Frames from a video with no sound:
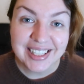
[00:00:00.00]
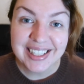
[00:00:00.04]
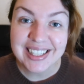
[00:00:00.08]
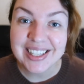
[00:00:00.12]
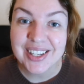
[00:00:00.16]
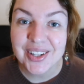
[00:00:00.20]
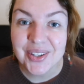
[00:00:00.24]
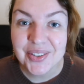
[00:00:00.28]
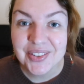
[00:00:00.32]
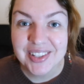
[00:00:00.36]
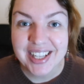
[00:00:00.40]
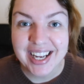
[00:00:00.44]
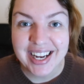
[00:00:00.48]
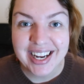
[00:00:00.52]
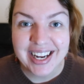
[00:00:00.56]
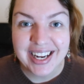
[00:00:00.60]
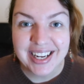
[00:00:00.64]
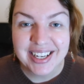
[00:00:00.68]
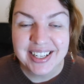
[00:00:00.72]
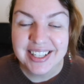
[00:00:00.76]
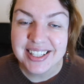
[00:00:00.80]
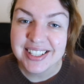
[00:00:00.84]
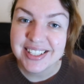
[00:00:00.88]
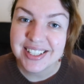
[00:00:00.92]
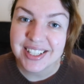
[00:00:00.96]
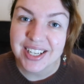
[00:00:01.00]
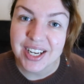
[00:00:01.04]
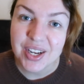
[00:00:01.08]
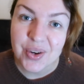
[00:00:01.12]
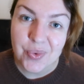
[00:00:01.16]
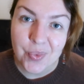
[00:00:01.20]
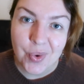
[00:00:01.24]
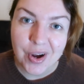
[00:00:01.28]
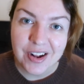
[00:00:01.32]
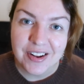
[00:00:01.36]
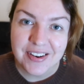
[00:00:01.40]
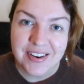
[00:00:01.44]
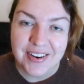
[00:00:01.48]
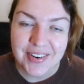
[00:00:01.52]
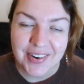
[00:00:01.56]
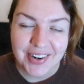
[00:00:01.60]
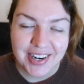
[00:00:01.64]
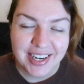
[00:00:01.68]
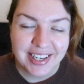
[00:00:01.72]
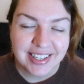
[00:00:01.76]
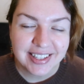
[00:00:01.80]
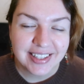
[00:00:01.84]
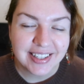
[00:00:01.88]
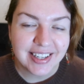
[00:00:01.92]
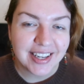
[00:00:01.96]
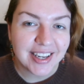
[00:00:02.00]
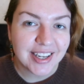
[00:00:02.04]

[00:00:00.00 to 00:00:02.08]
Hello there, dear wanderers,